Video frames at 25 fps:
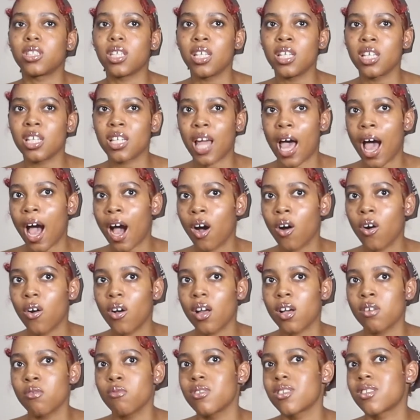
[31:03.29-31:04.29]
eating
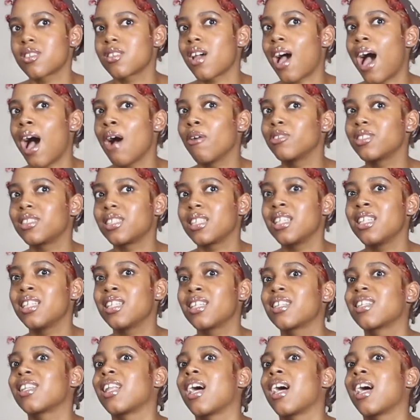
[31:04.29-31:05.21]
out, I was eating